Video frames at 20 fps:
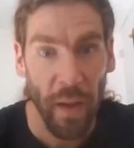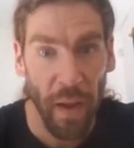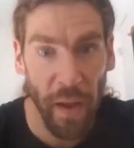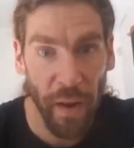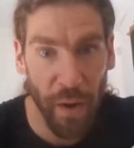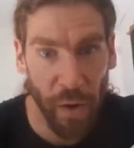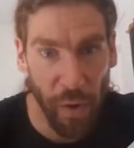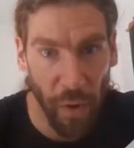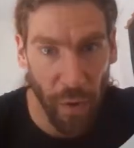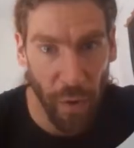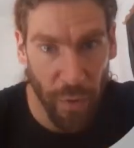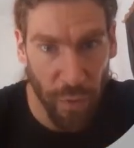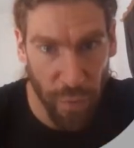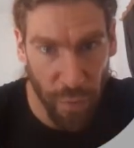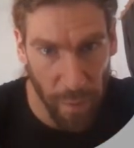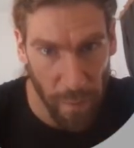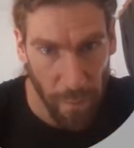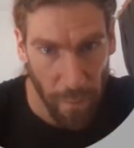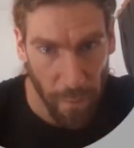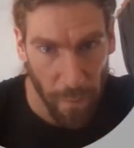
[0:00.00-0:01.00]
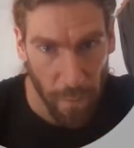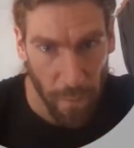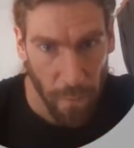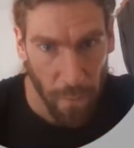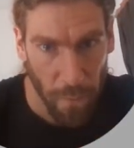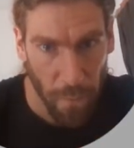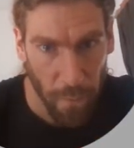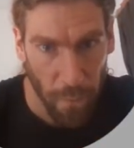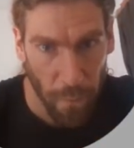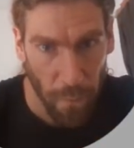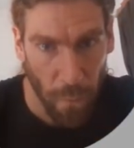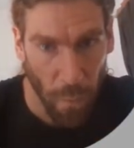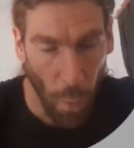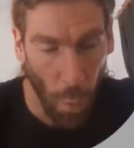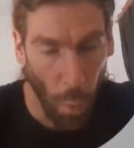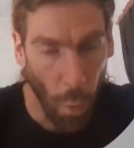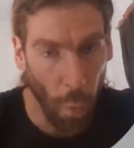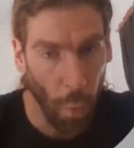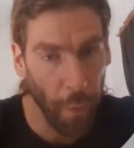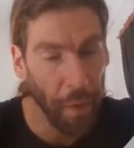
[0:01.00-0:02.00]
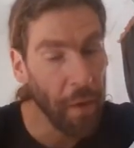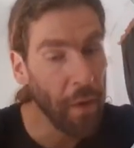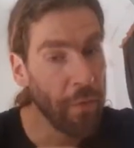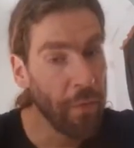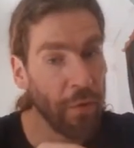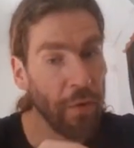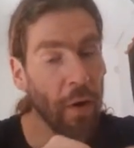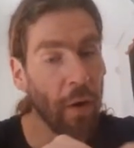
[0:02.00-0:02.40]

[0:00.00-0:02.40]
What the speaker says: in a country, or even